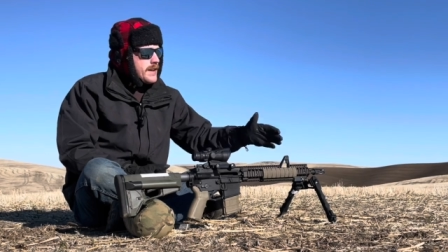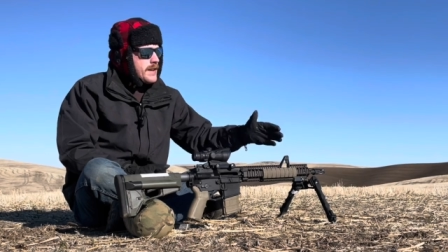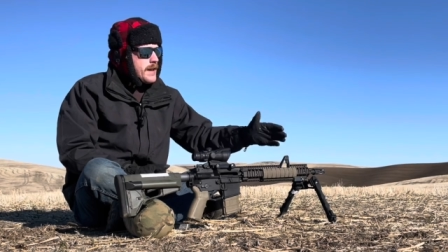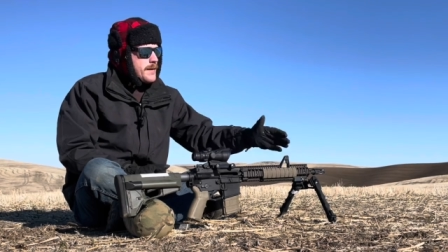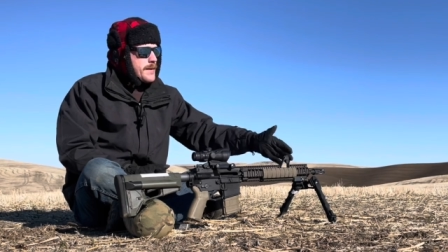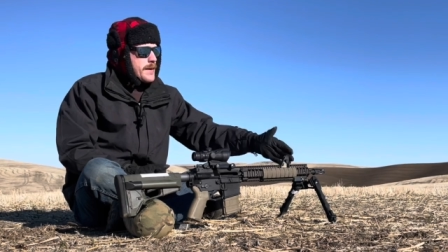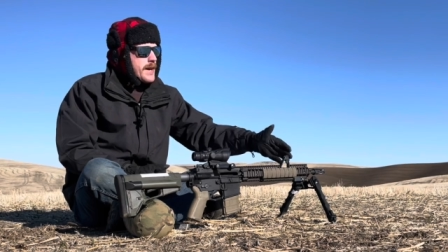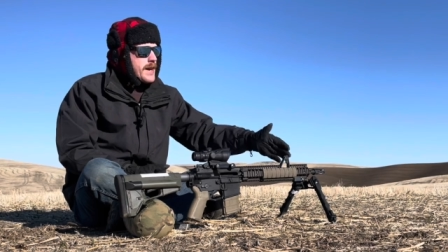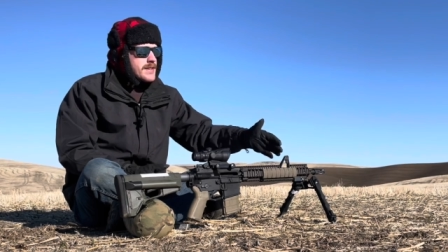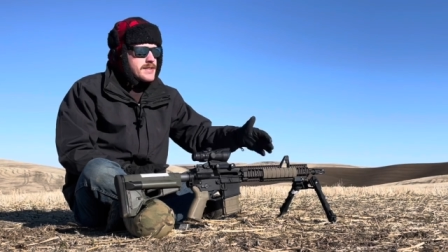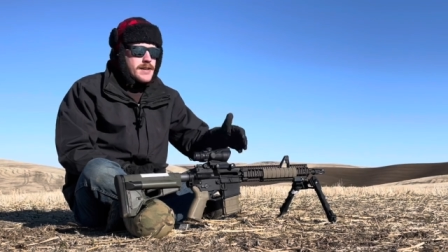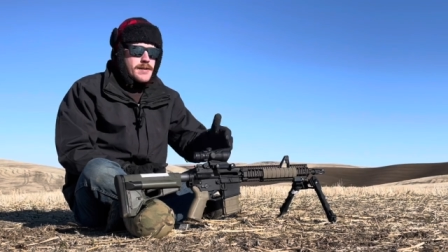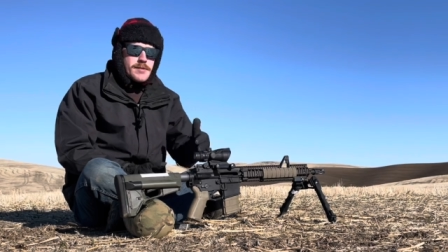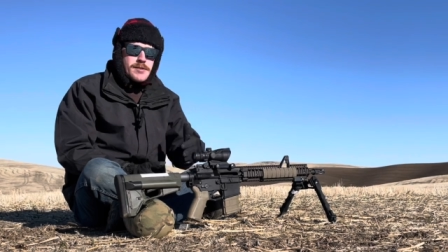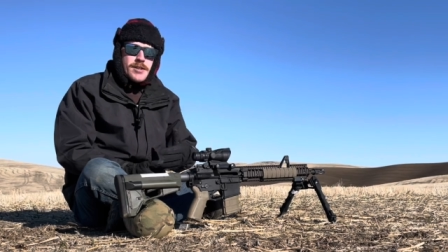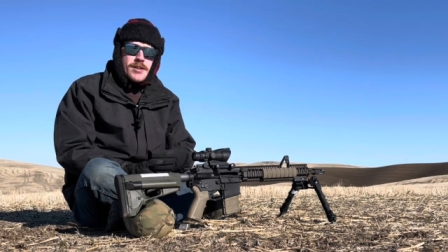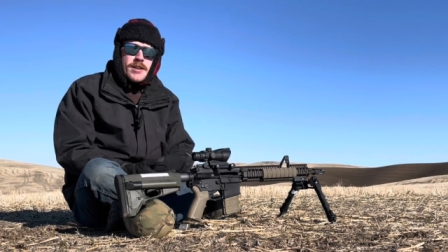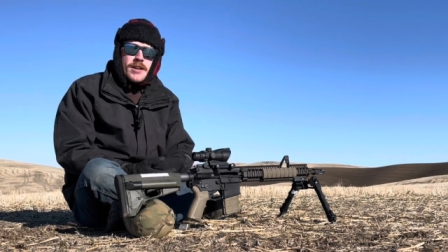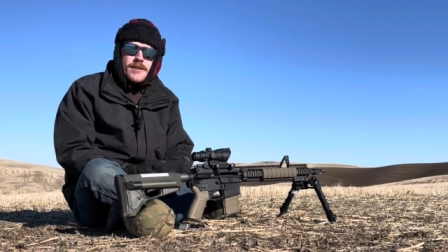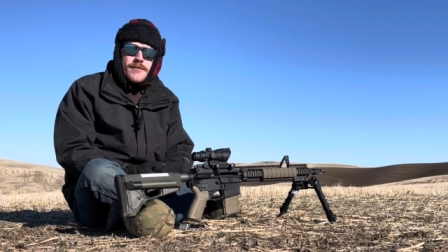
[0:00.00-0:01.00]
Now because I'm
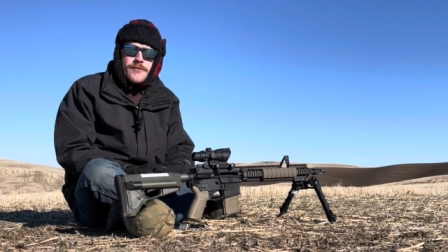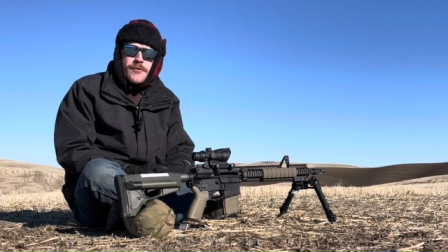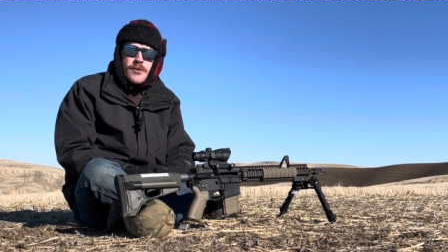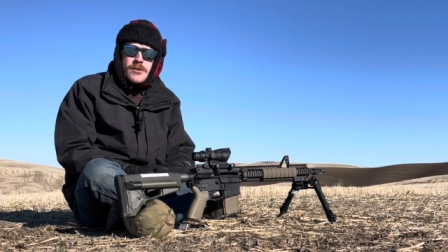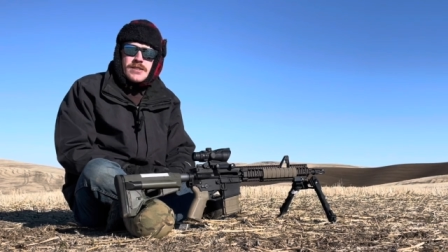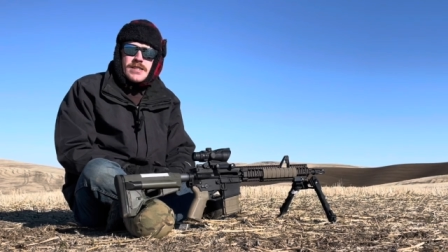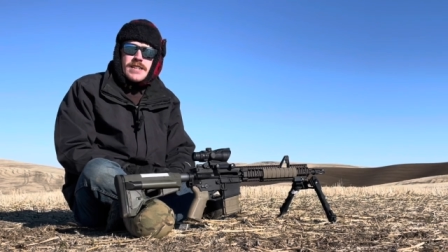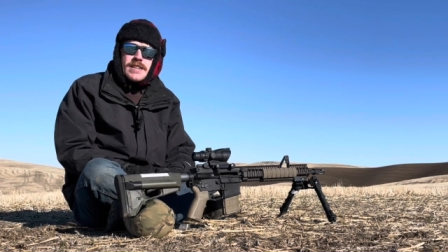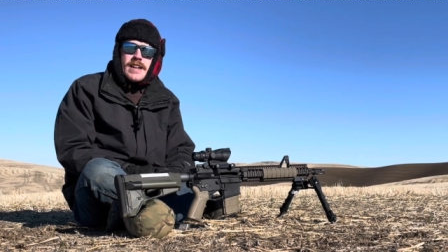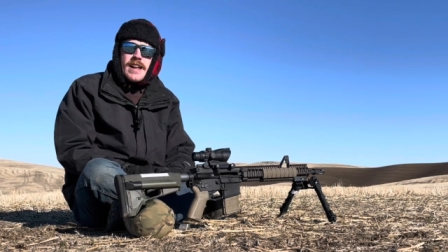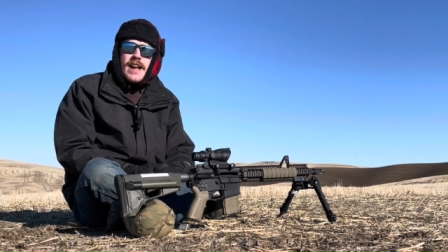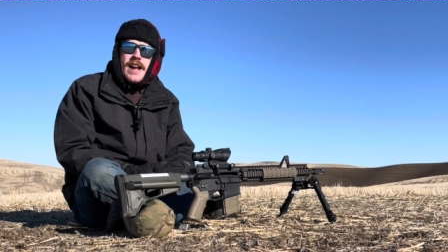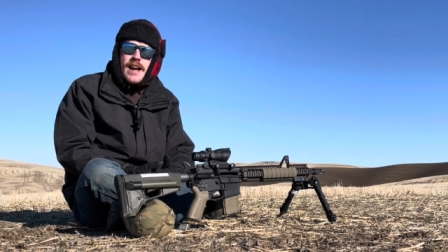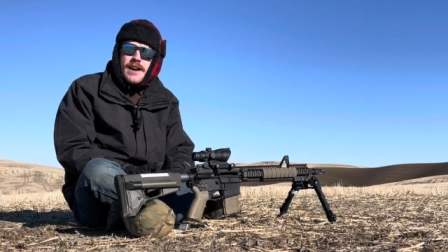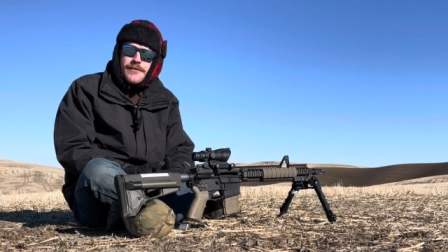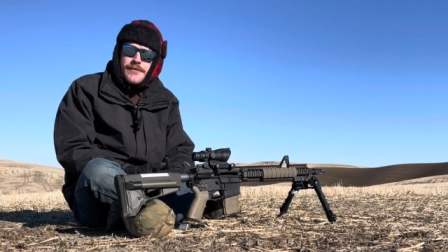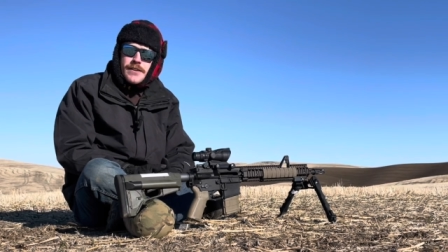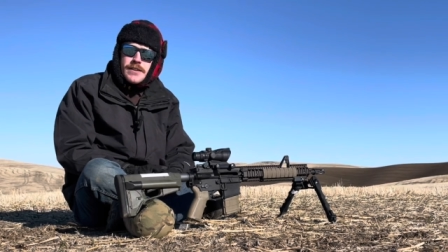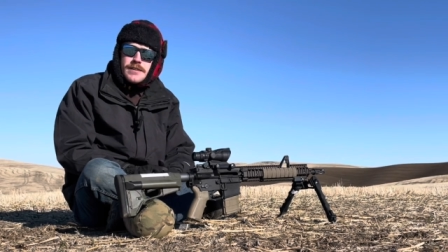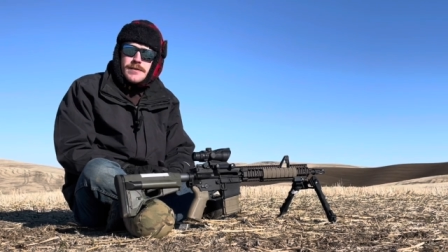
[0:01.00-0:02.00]
shooting a 14 and a
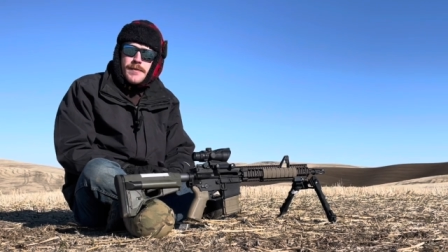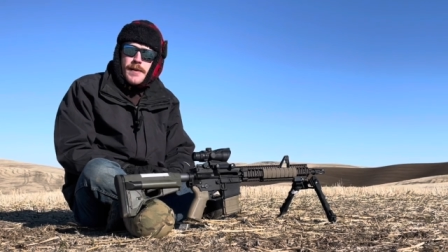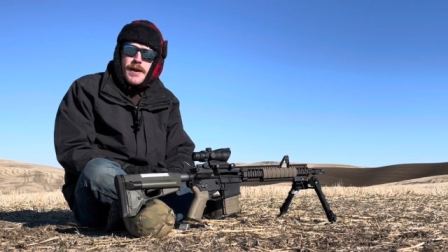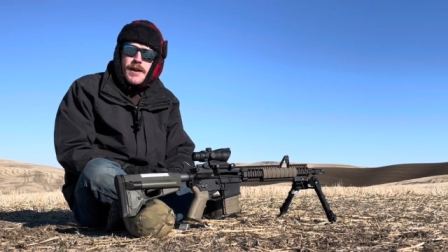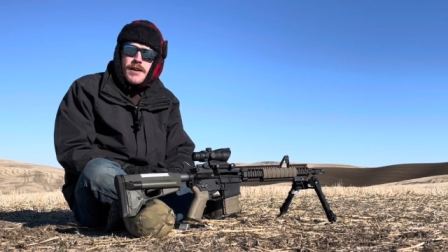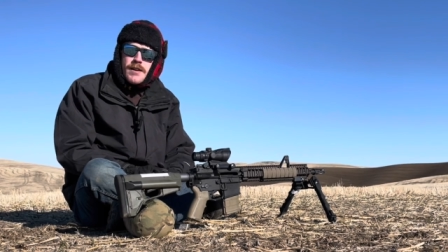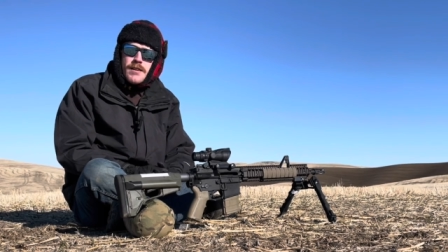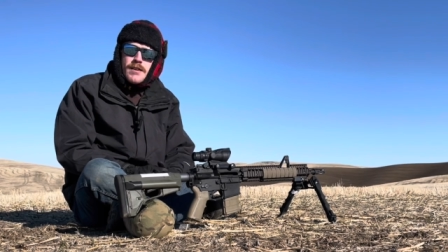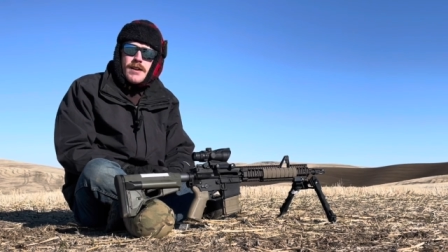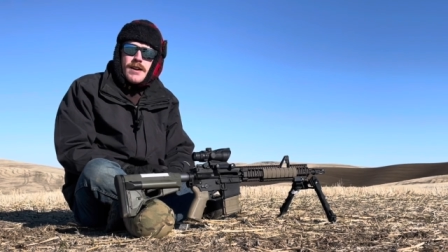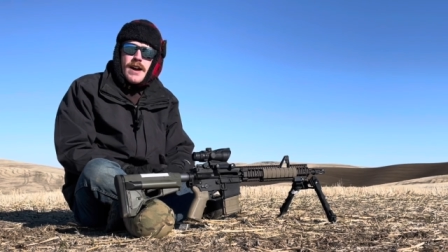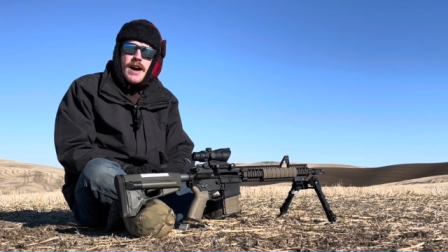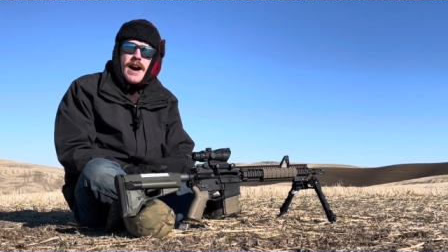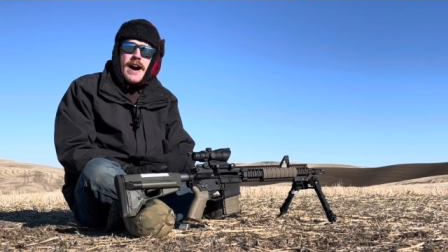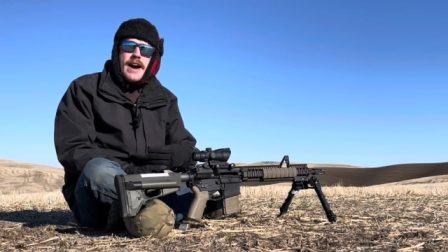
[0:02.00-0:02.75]
half inch barrel,